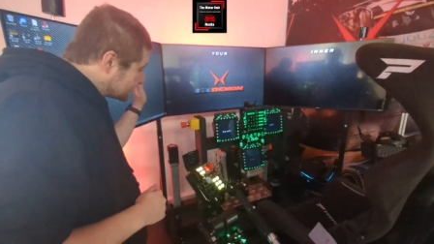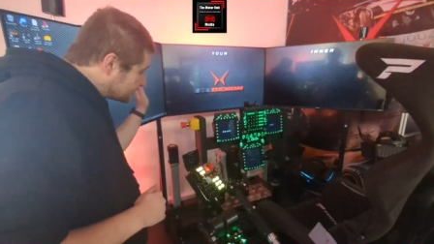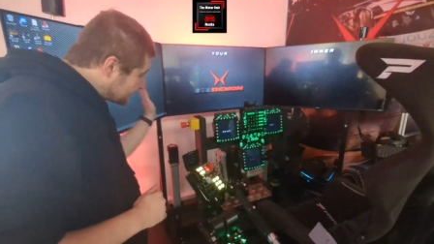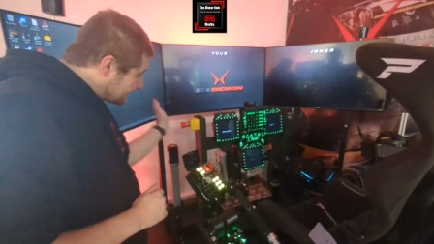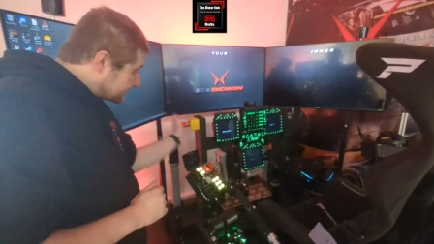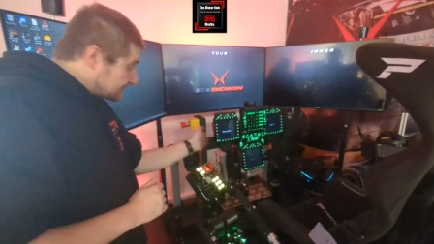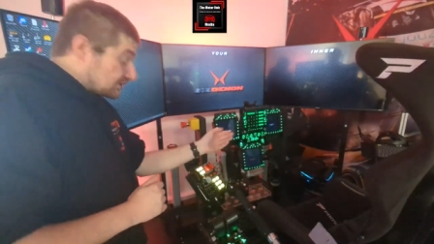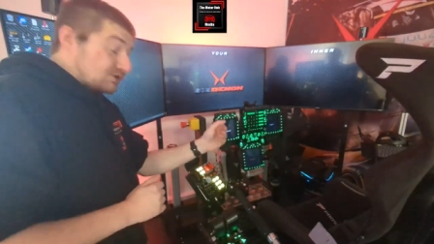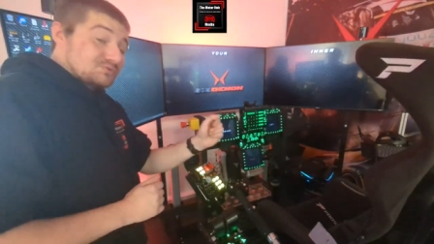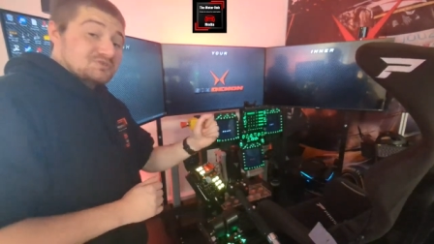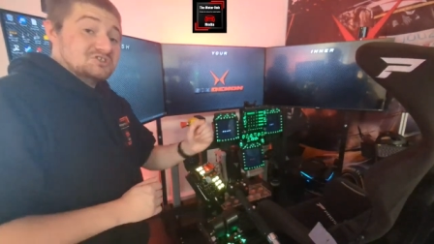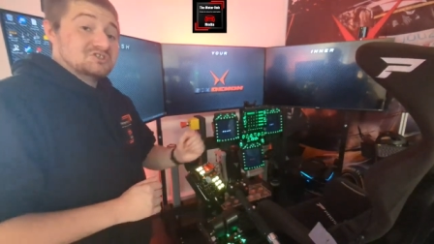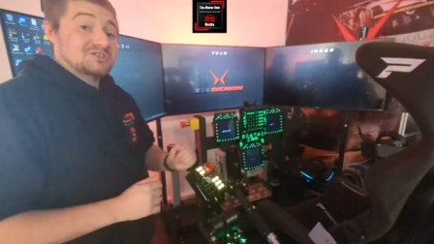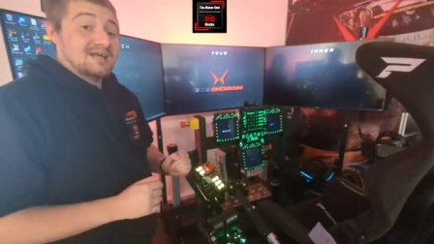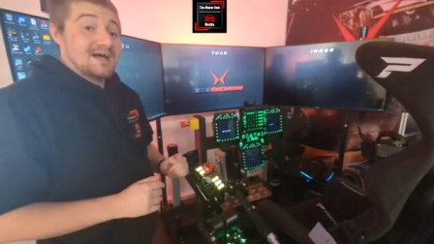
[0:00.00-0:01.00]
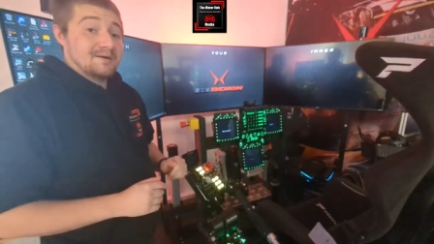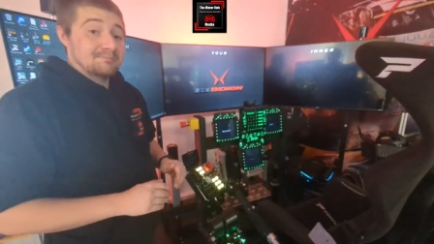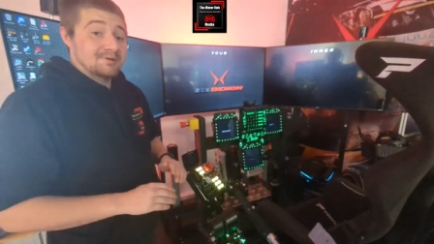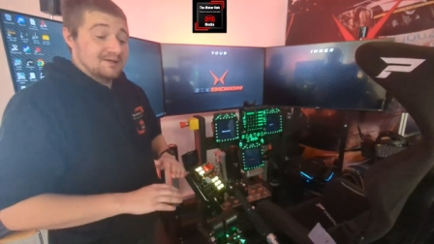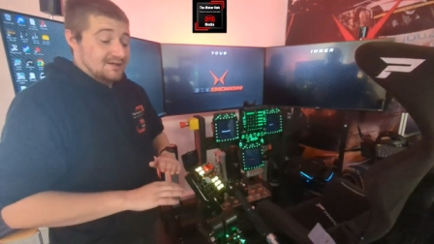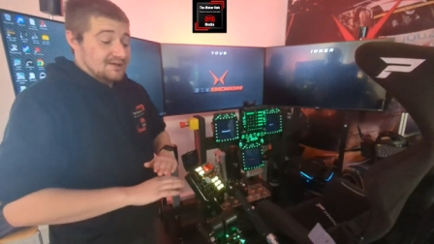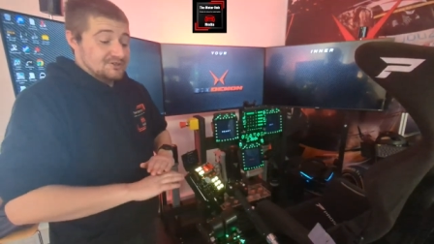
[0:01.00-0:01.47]
gentle old slap
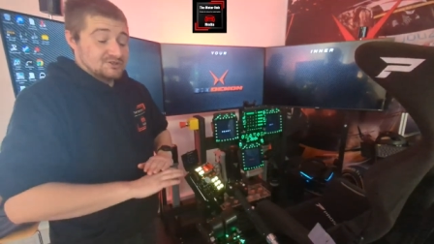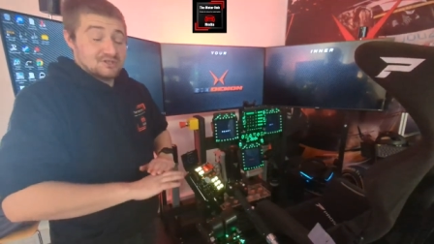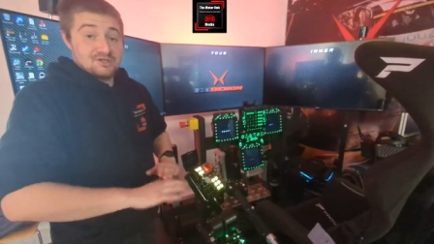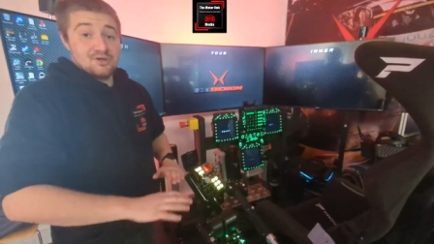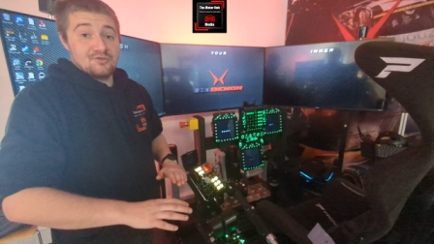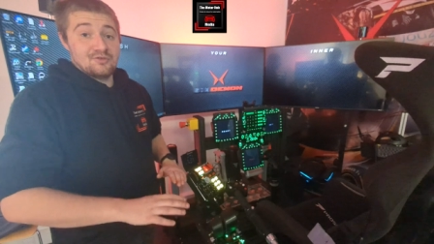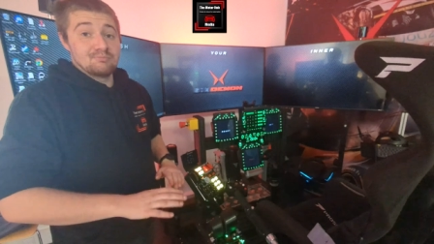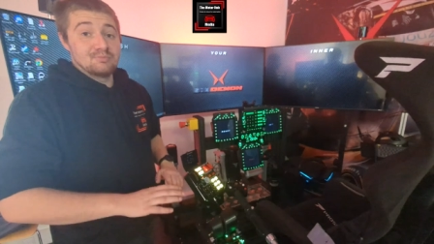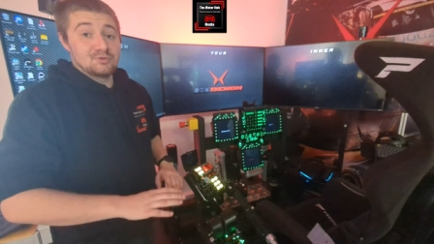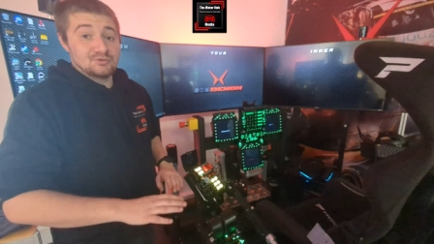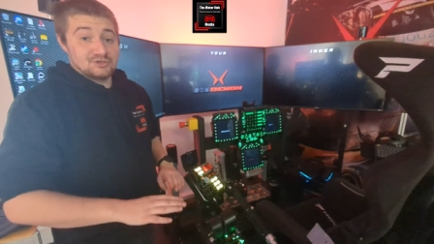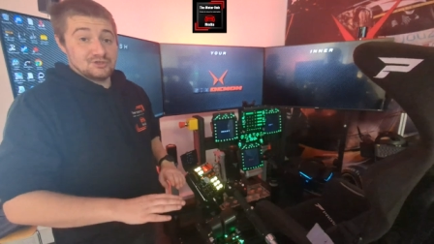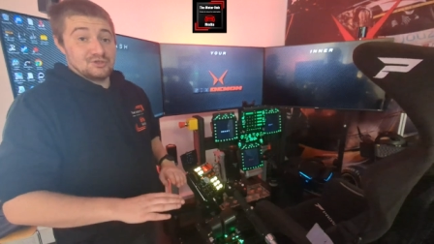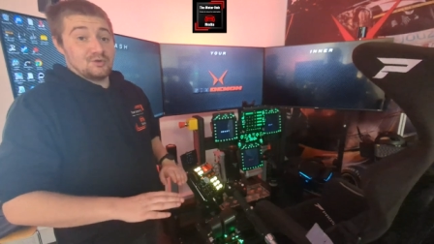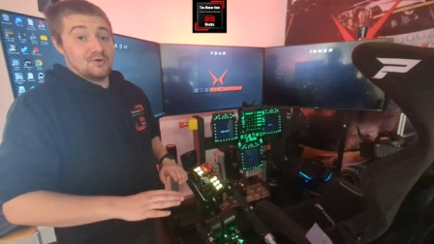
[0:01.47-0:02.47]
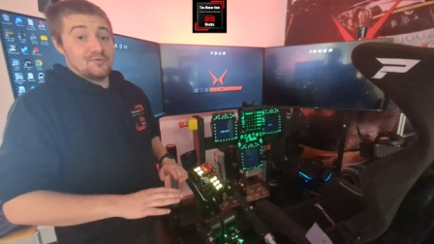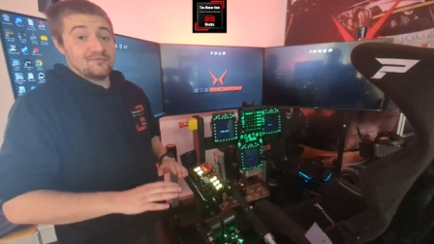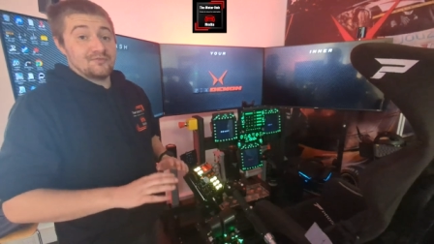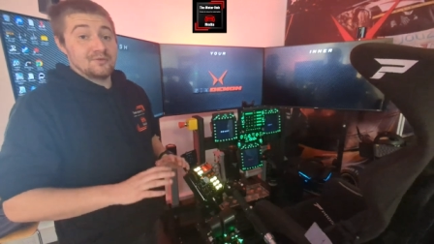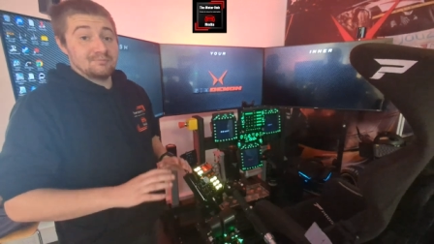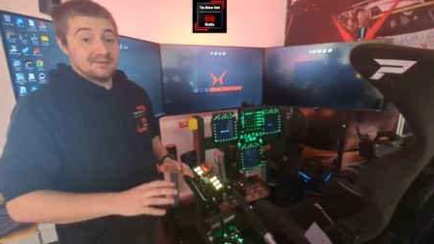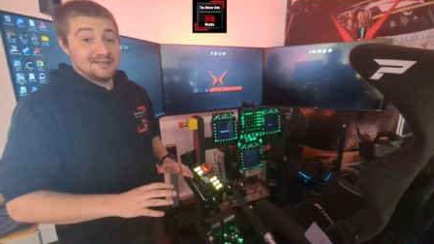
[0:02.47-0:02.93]
to cut the motion
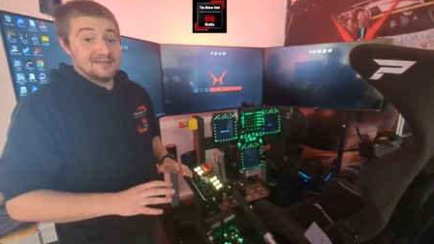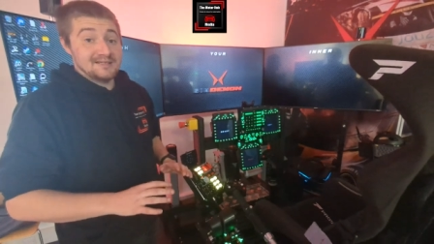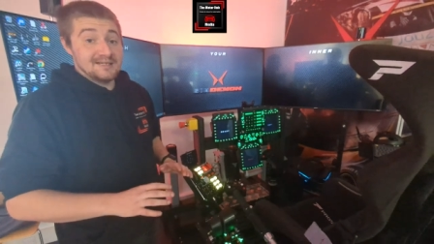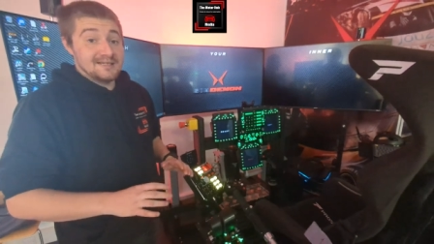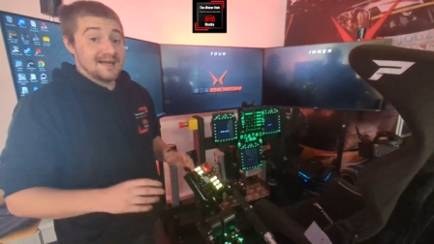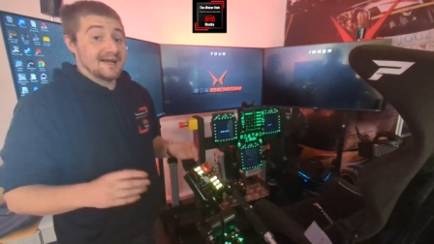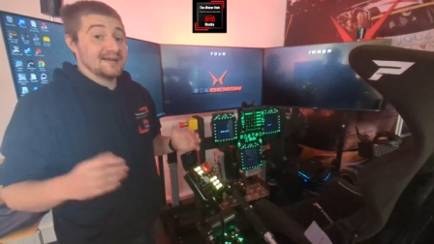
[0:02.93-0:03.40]
off completely,